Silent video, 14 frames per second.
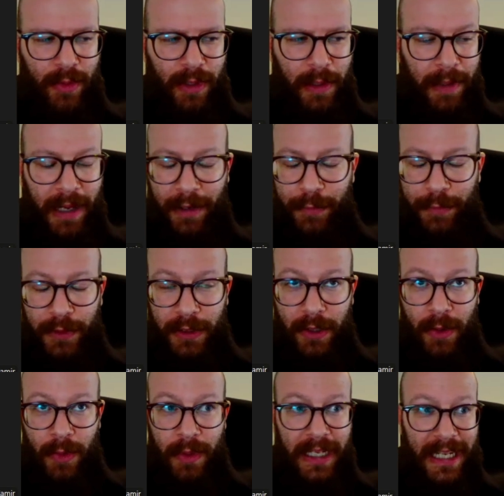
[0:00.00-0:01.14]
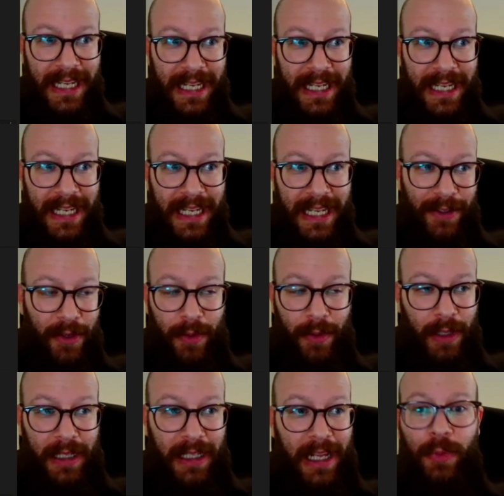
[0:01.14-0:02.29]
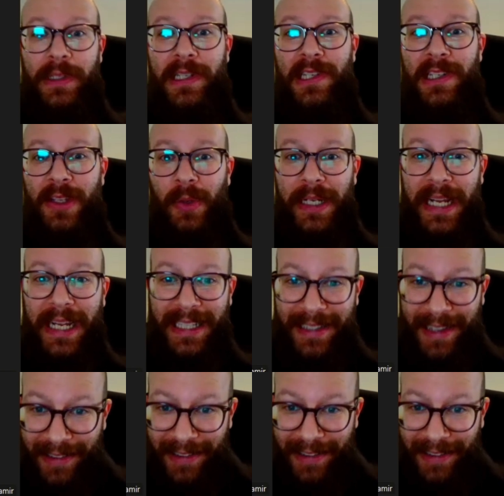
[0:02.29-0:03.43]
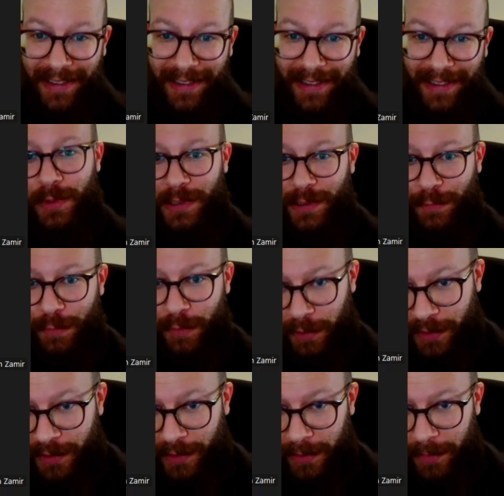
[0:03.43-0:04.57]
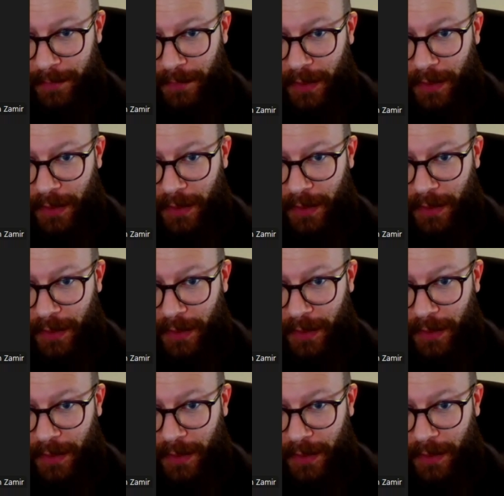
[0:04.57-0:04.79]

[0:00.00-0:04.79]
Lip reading: applied for the loan is, that was a stolen identity and it was a fraudster?